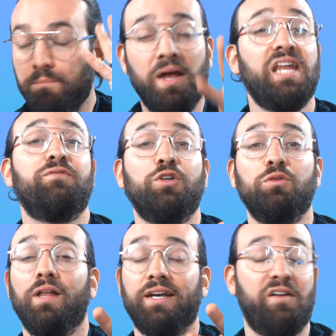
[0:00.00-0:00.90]
many of you,
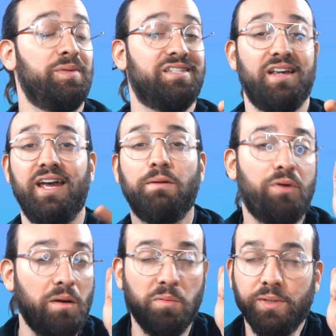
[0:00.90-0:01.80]
like I've been saying,
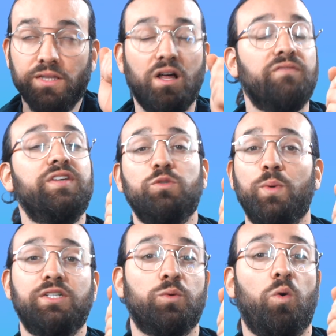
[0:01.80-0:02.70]
probably love these
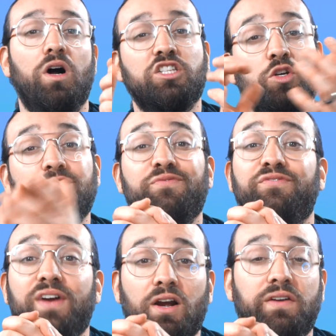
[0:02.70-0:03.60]
winter walks, so it's very,